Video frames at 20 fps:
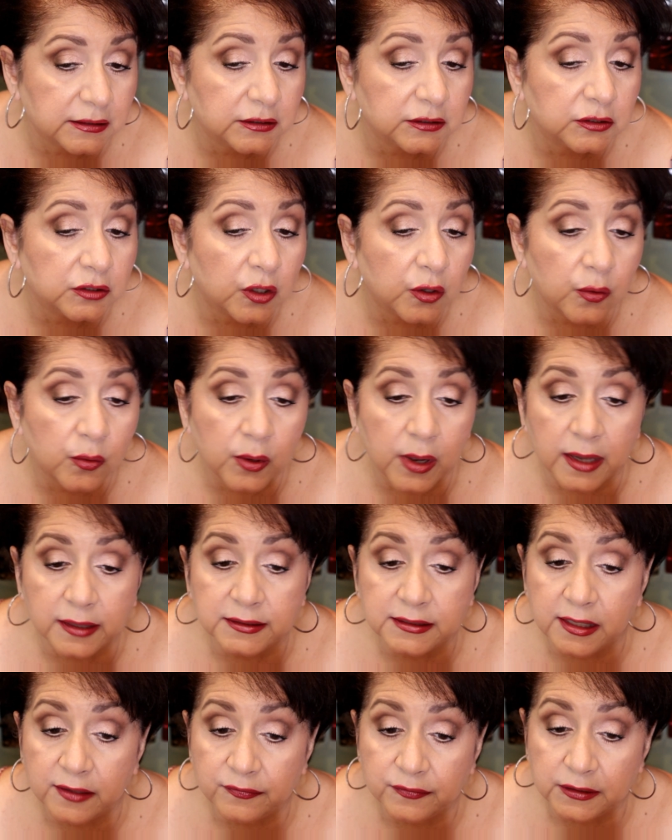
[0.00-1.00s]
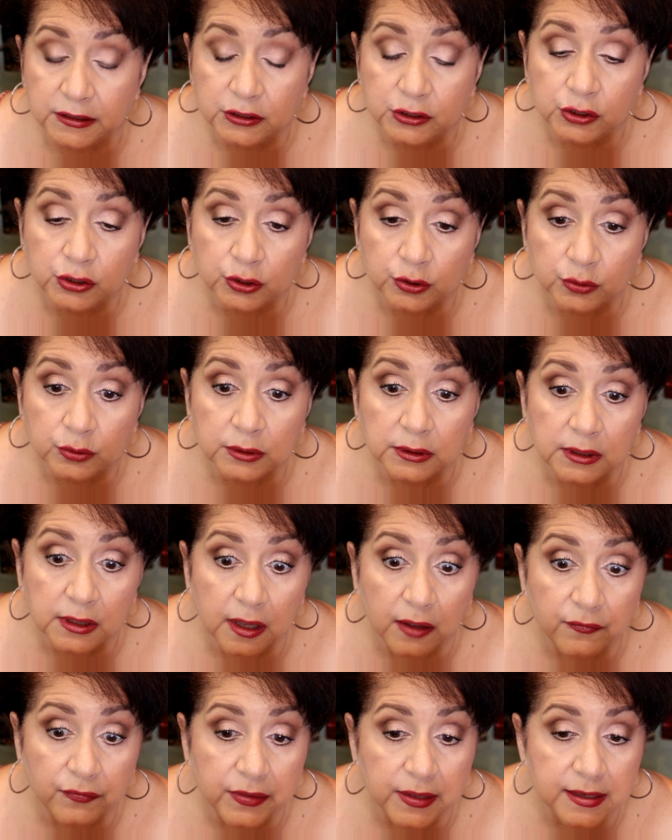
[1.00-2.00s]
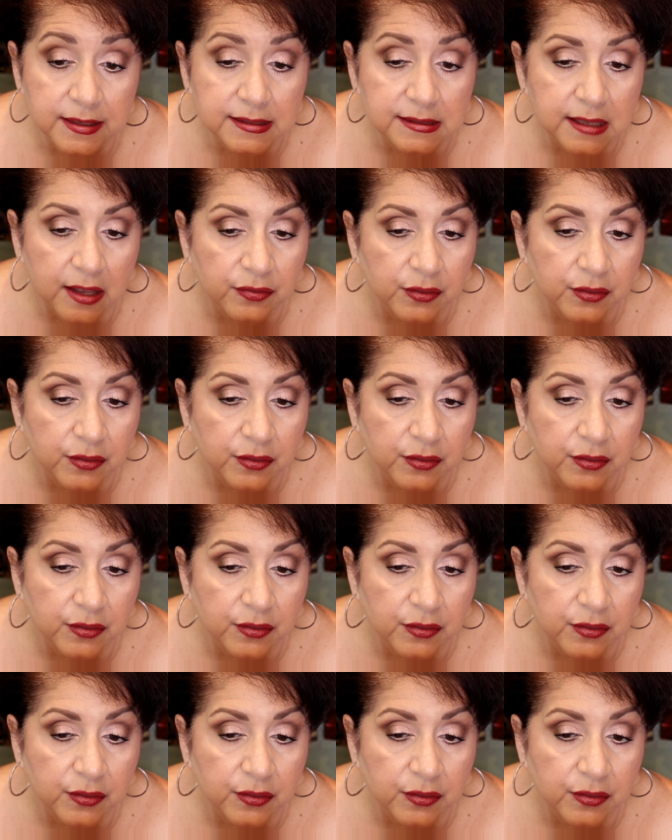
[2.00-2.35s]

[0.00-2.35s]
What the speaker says: So I definitely do love this.